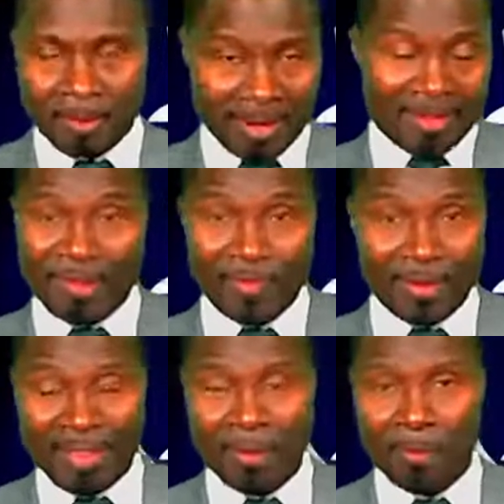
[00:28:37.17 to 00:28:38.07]
let's say, for
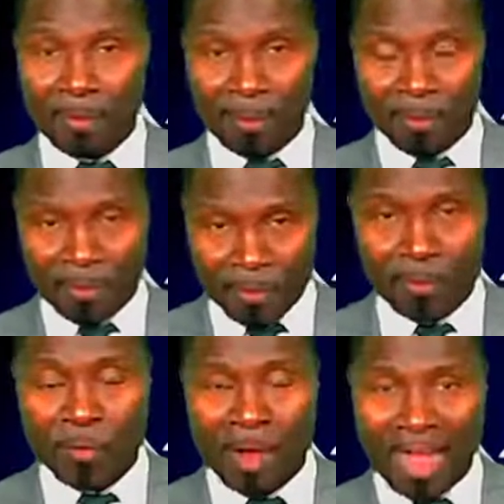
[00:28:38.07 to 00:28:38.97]
example,
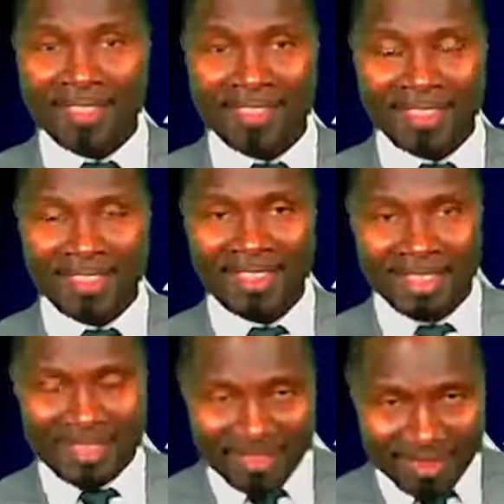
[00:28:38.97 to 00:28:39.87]
Kujo has
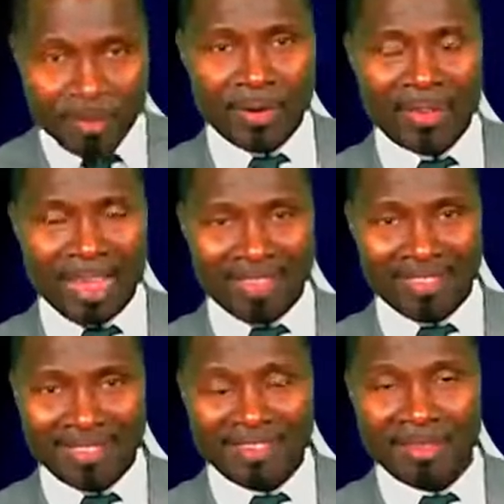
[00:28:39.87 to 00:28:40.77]
the separate
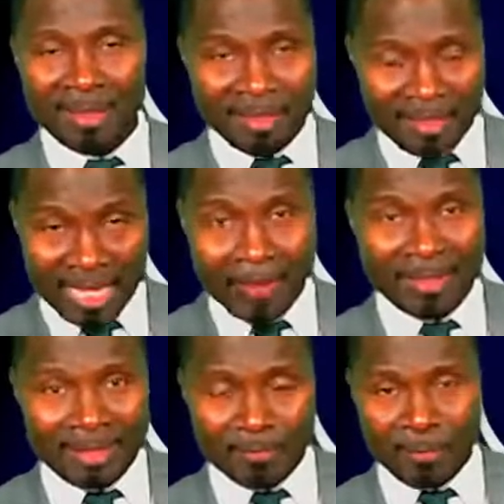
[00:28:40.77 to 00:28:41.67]
asset
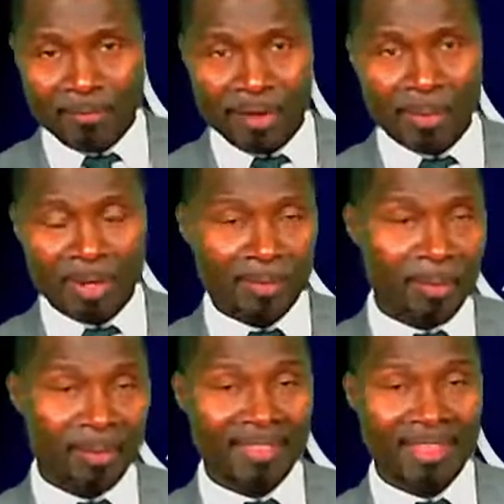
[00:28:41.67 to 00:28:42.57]
inherited from family
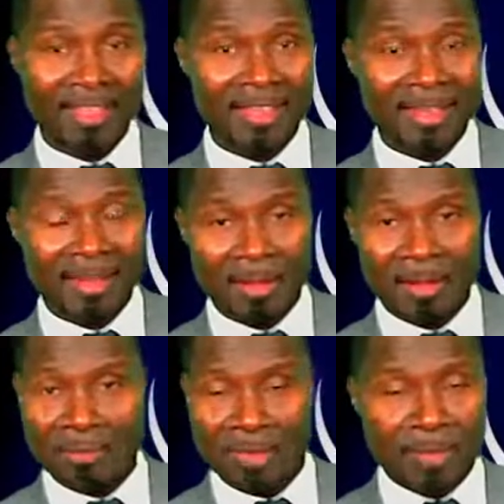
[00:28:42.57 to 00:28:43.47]
members,
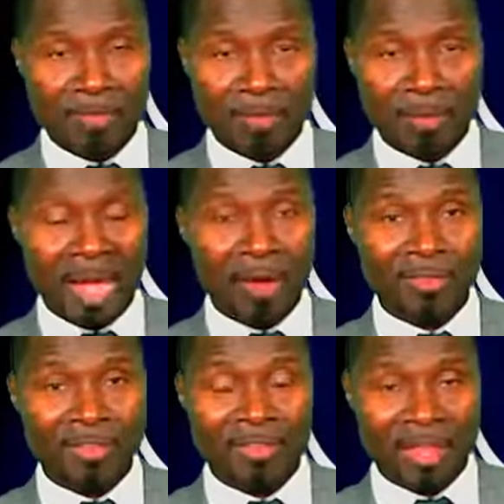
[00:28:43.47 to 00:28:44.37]
maybe some
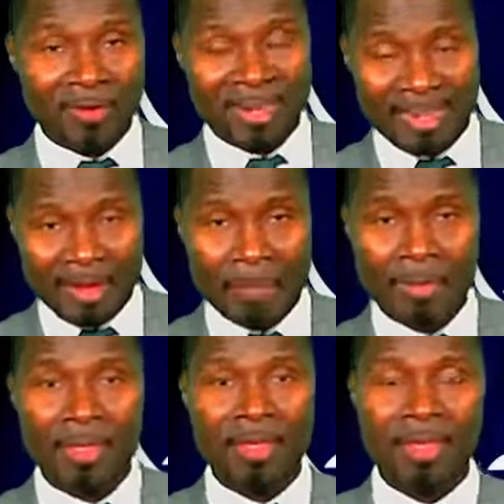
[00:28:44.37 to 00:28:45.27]
houses here and there.
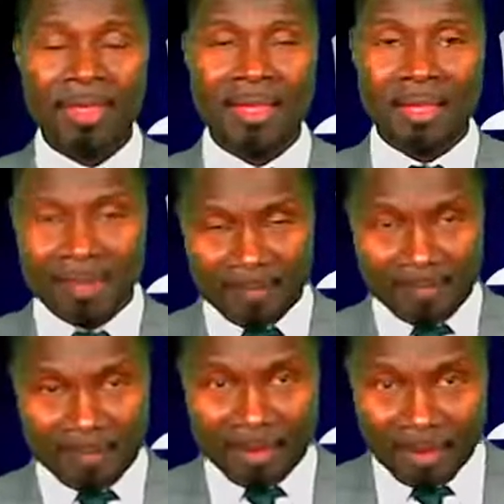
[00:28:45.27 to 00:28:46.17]

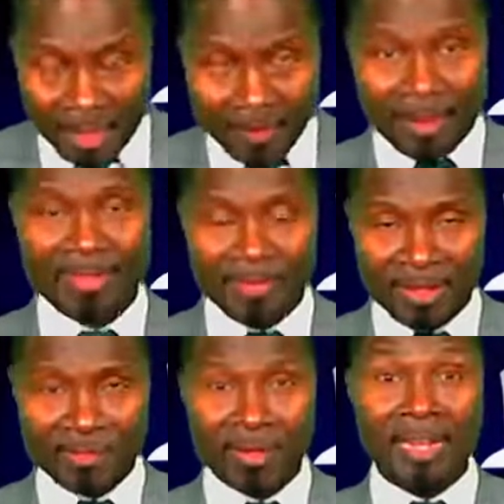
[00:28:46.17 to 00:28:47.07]
There is
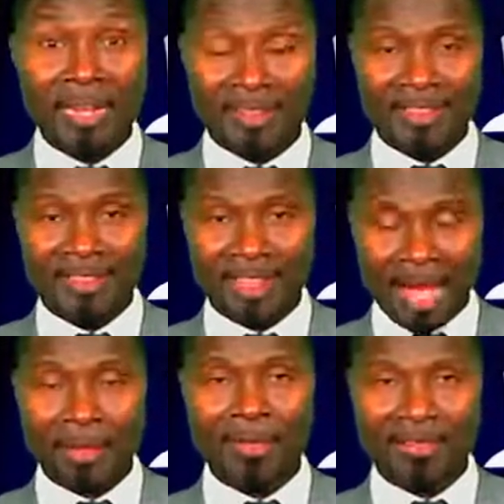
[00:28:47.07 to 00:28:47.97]
matrimonial assets,
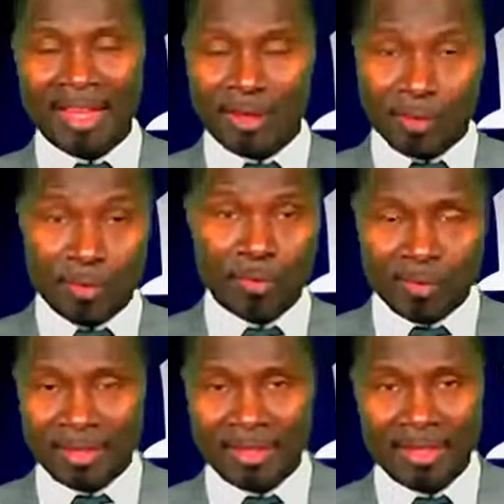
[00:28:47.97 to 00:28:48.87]
house that he owns
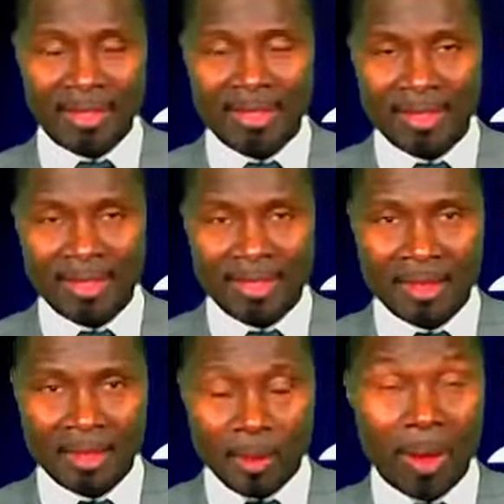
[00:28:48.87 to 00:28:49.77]
with
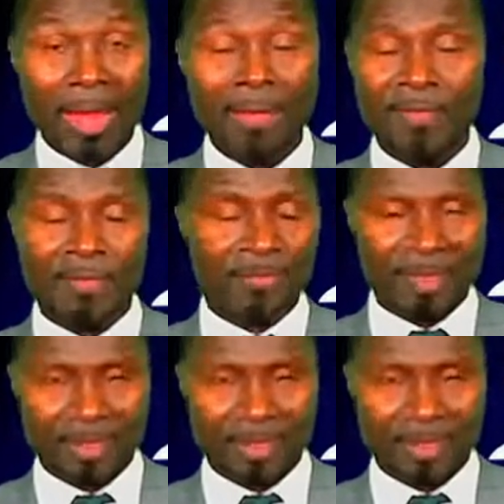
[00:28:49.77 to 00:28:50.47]
the wife.